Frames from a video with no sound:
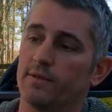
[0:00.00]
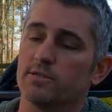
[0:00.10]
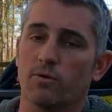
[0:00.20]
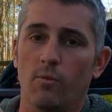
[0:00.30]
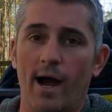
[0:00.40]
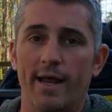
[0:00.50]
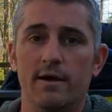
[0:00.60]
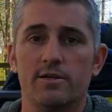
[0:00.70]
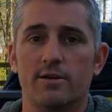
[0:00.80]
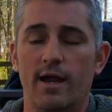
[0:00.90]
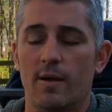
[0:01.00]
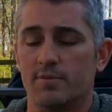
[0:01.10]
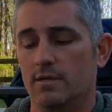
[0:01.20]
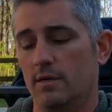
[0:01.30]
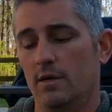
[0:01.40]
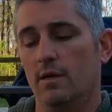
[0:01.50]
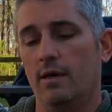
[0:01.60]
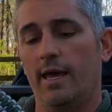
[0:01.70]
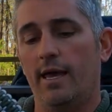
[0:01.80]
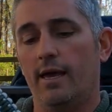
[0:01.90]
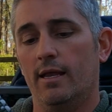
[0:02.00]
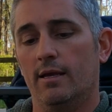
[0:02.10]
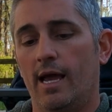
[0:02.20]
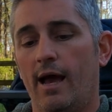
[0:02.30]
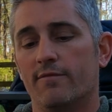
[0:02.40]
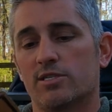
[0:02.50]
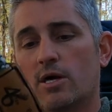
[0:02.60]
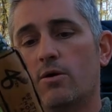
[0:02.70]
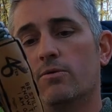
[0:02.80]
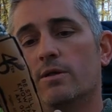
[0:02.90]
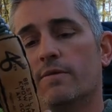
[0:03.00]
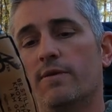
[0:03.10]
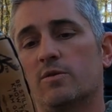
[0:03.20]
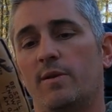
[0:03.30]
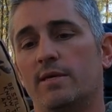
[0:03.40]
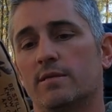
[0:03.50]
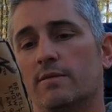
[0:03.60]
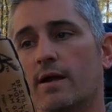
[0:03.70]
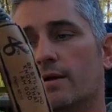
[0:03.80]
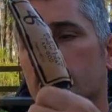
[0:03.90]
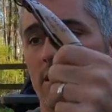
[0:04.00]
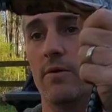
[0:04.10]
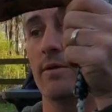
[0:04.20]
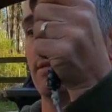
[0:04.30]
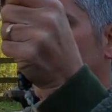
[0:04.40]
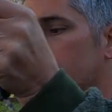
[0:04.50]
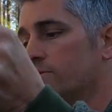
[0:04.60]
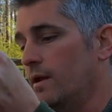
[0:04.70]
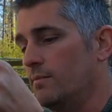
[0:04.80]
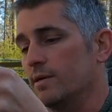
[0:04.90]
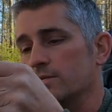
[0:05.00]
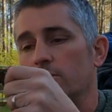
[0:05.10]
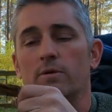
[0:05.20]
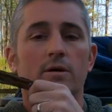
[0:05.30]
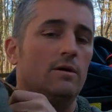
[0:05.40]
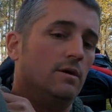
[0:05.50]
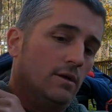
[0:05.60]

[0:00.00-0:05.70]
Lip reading: These are wider straps, and I've sewn this piece in there so it sits right on my shoulder